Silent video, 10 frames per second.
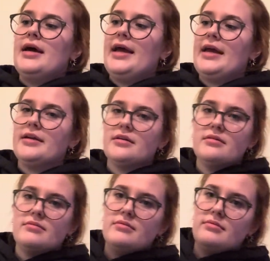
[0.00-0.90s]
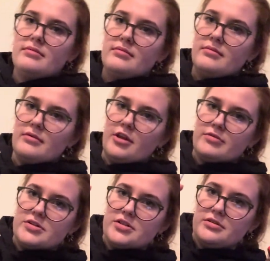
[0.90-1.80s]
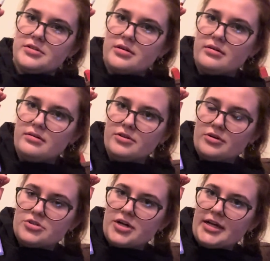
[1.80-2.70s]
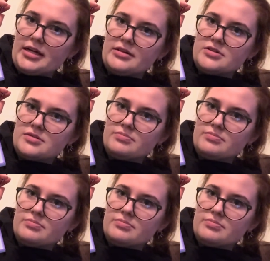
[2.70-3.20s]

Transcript: And the result, leukotrienes,